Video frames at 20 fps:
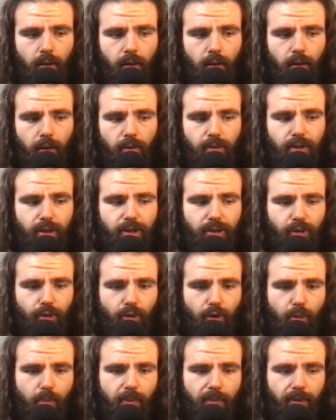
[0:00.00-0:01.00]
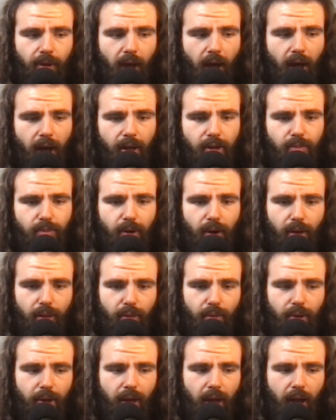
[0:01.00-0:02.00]
There's this group of guys, probably
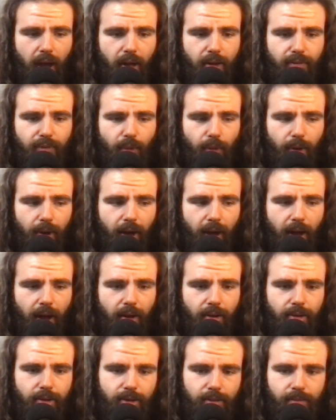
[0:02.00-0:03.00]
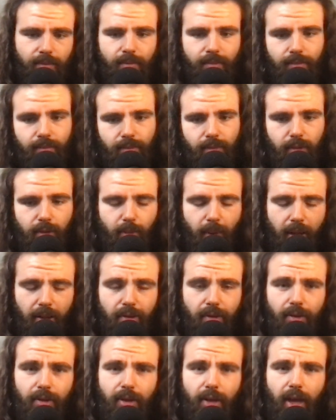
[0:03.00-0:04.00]
three guys, four guys, depends
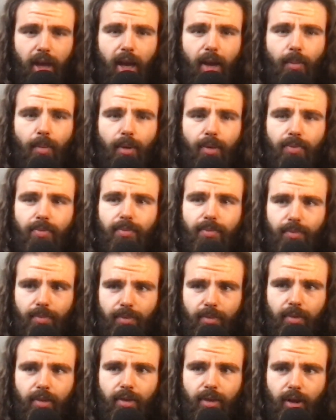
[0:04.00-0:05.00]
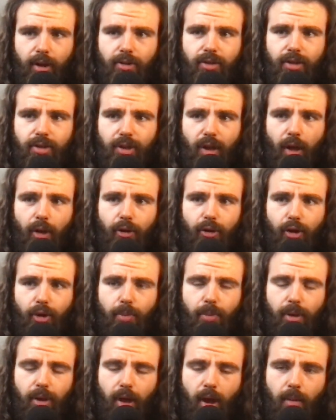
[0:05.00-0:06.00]
on the day, but there's a solid
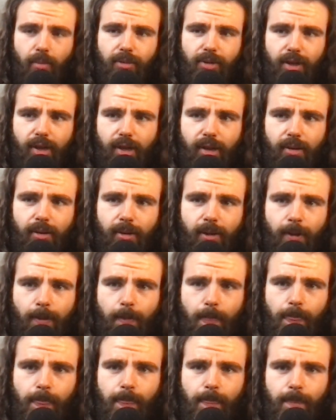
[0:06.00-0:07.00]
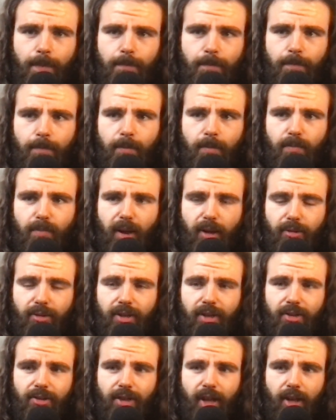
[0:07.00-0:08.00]
group that comes in about
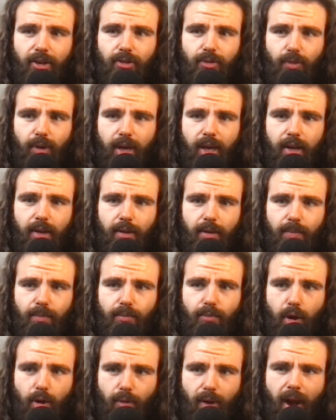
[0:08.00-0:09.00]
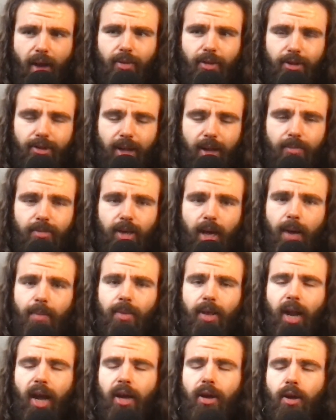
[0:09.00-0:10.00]
six days a week around the same time
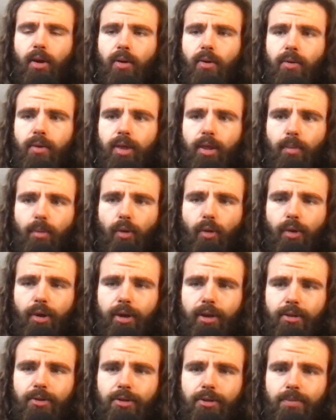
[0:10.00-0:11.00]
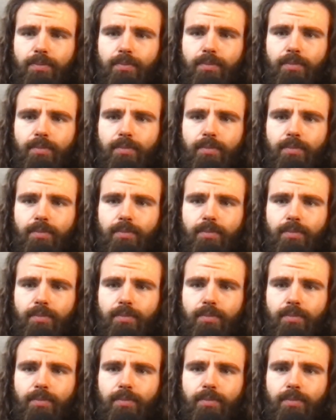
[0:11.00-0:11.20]
that I go in the mornings.